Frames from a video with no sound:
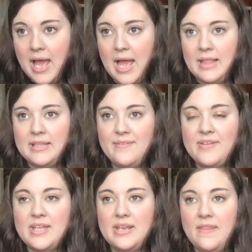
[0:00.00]
I live
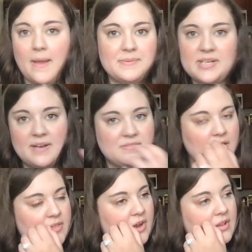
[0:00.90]
in the upstate of
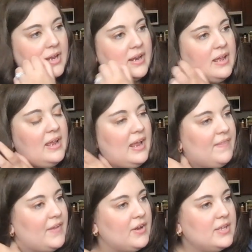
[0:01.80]
South Carolina,
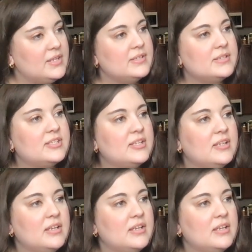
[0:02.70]
and there is